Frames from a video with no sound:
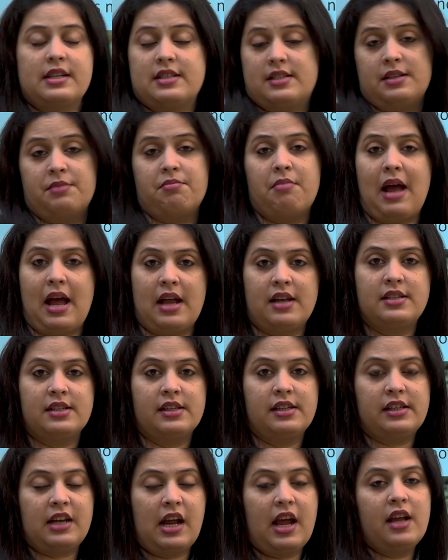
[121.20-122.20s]
doesn't
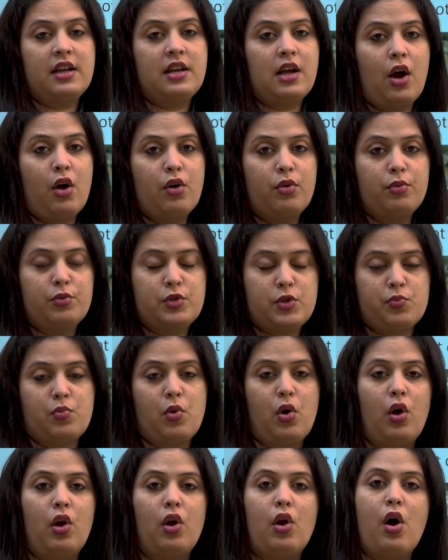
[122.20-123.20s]
matter, right, how
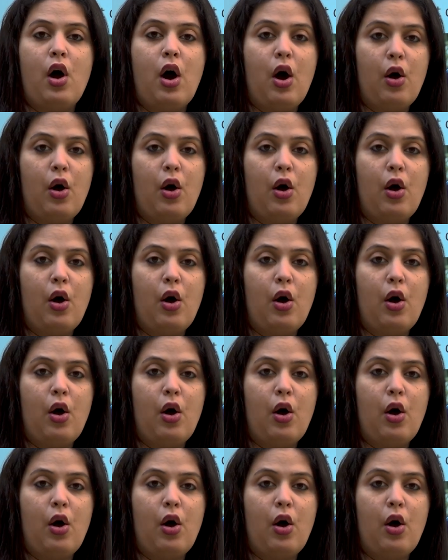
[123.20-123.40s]
small or